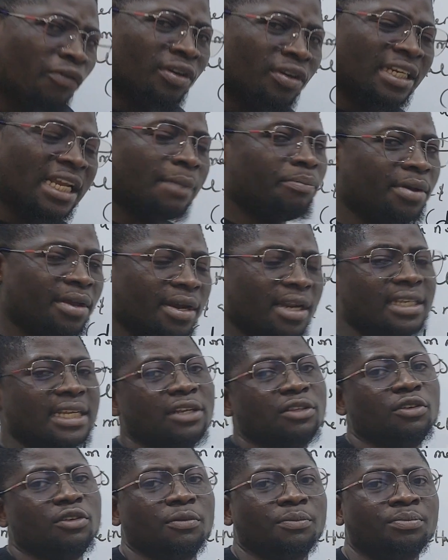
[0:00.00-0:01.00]
from their parent
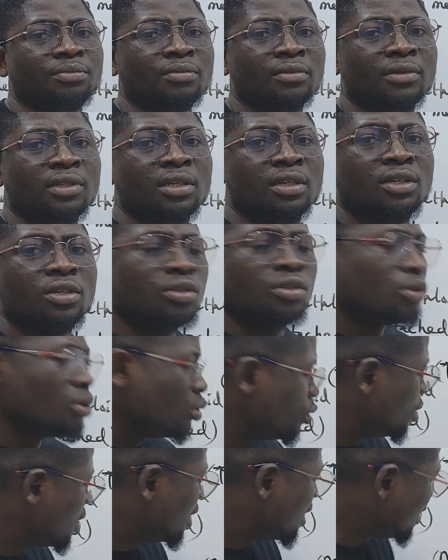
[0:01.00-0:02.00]
atom.
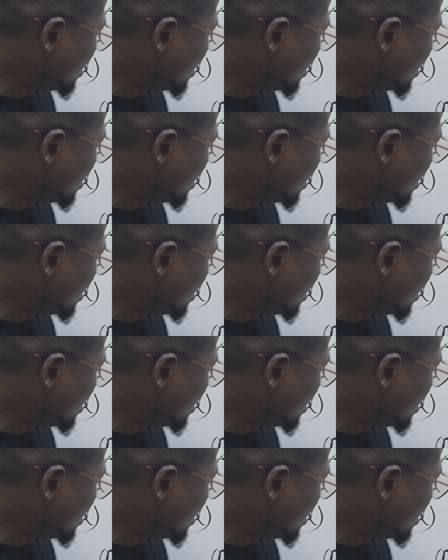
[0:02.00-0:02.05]
So